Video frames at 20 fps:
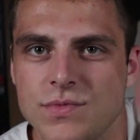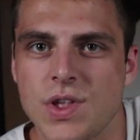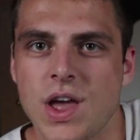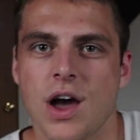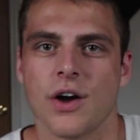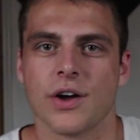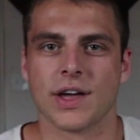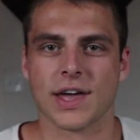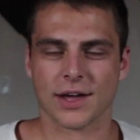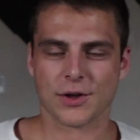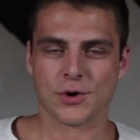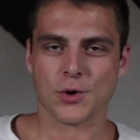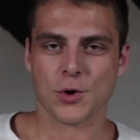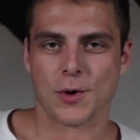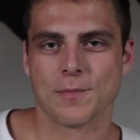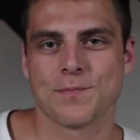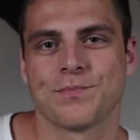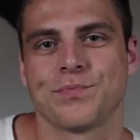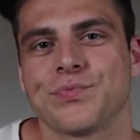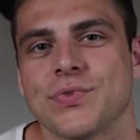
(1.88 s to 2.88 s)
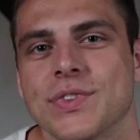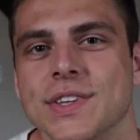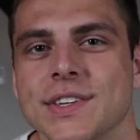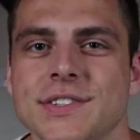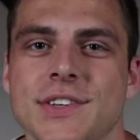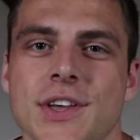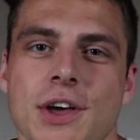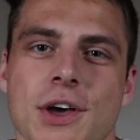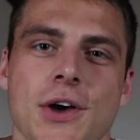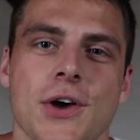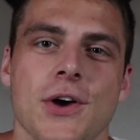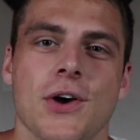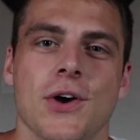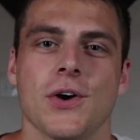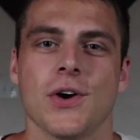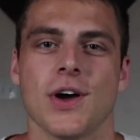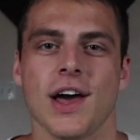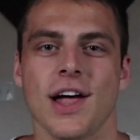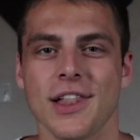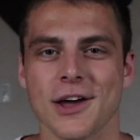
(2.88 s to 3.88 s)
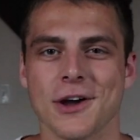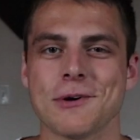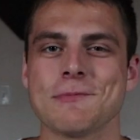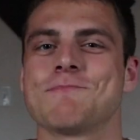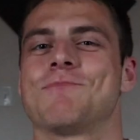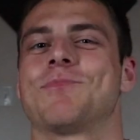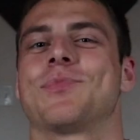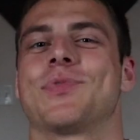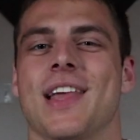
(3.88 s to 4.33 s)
Oh, okay, cool. So, hello.